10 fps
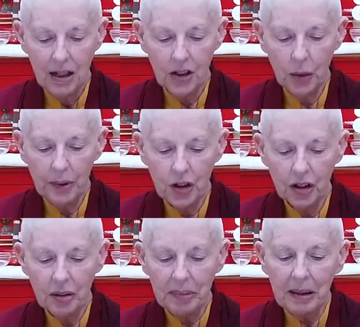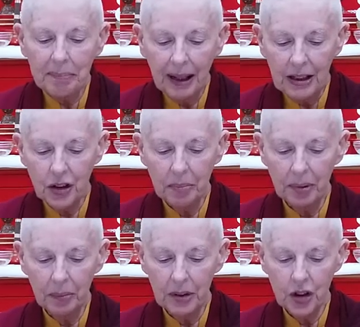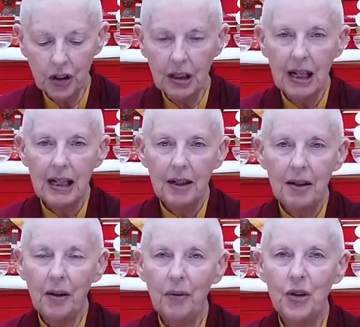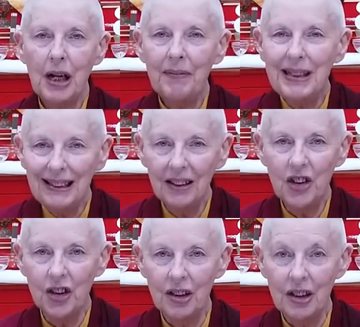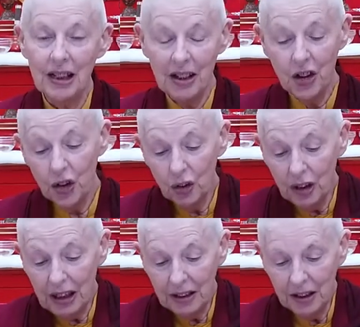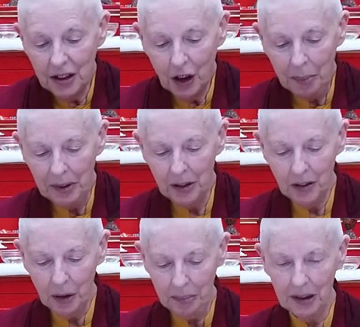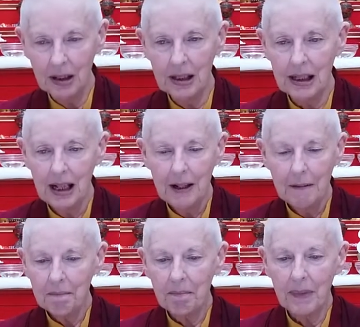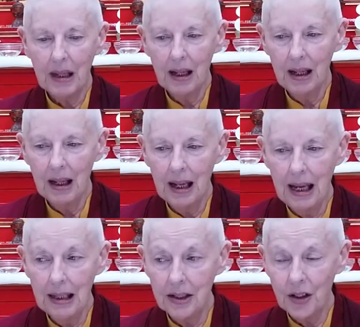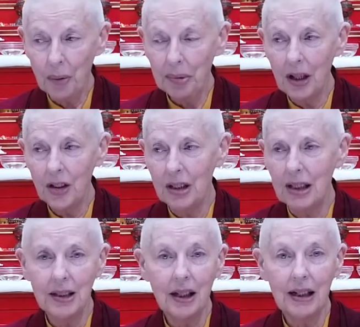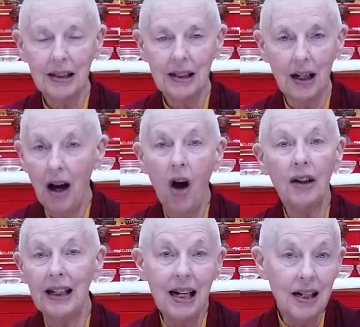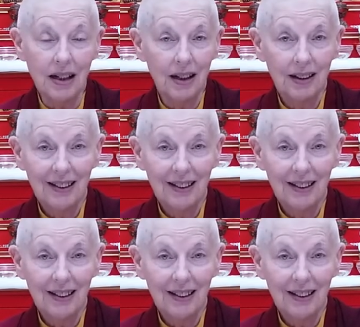So we shouldn't be impatient, but we should have diligence and joy in the Dharma, because it's so precious. It's our key.